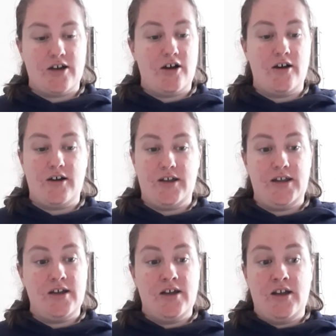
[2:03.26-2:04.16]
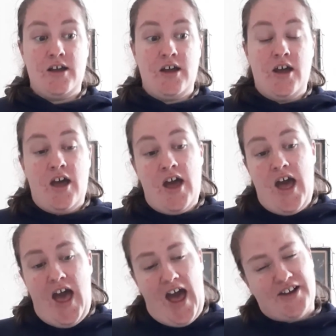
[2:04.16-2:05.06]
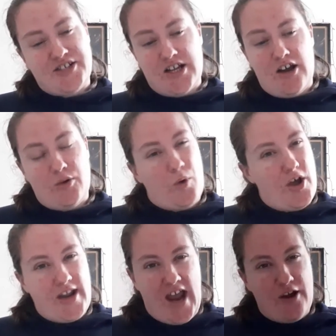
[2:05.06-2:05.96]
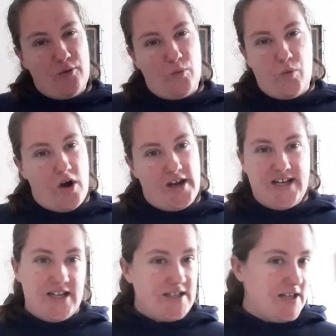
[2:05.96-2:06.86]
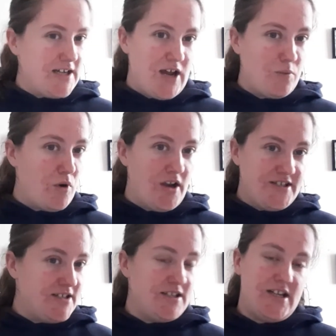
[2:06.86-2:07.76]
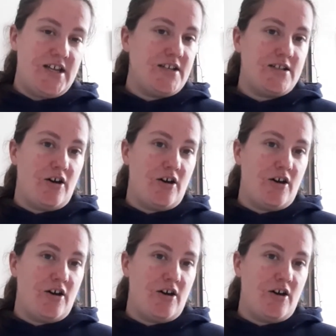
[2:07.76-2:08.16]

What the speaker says: I had to kind of work out what I needed and what I didn't need.